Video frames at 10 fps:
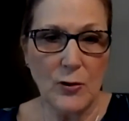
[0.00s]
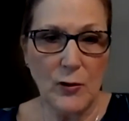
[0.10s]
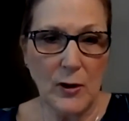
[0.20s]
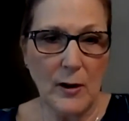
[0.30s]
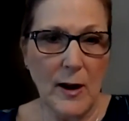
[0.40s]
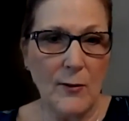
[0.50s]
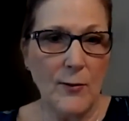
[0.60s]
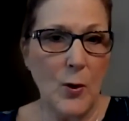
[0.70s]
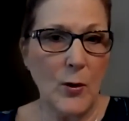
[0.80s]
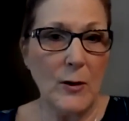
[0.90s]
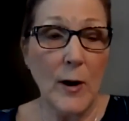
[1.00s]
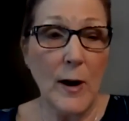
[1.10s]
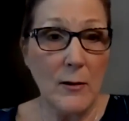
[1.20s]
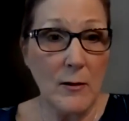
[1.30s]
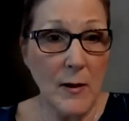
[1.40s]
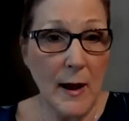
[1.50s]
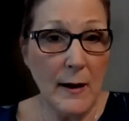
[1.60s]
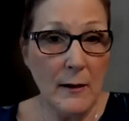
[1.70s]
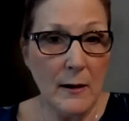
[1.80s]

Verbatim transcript: you still have voting rights then.